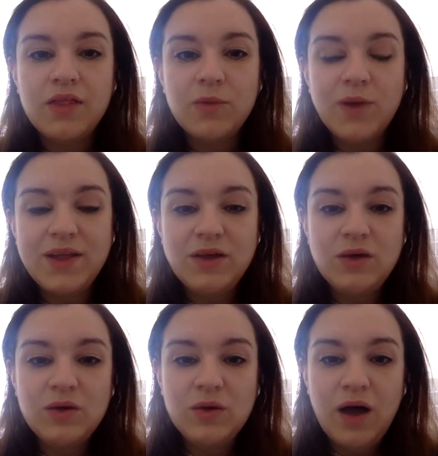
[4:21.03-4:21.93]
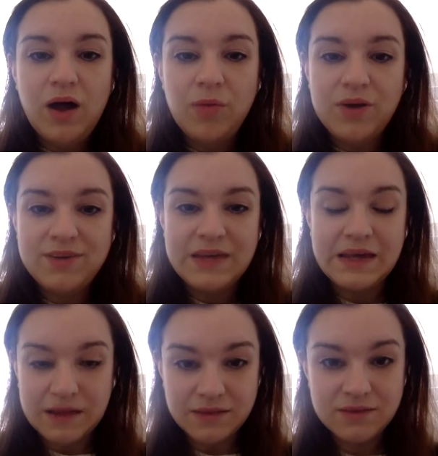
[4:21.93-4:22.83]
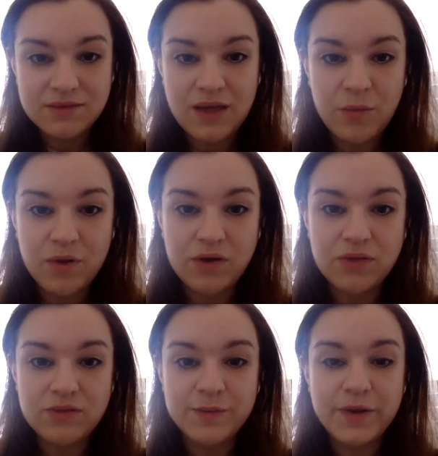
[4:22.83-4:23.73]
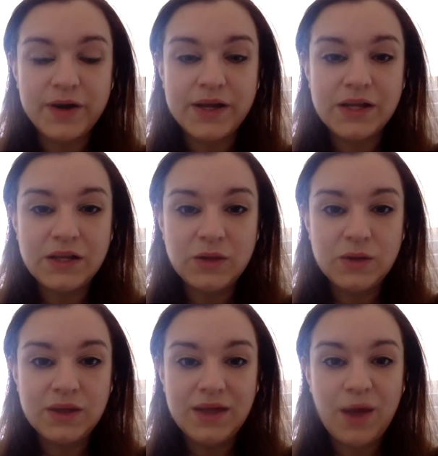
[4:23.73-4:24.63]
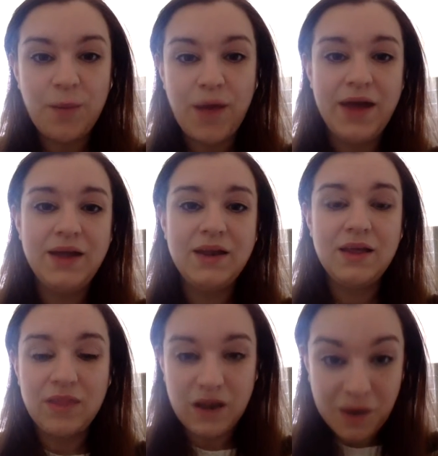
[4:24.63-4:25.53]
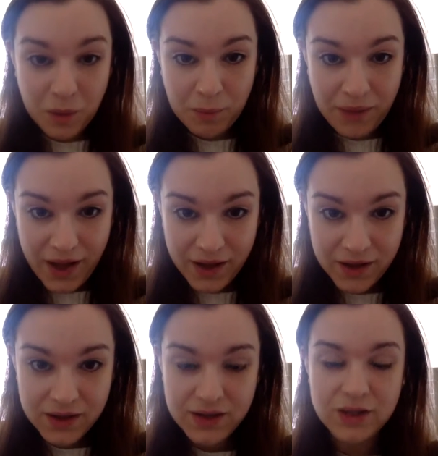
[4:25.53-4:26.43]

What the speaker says: when you are pressing against that part of the spine, you can get pain in the lower back,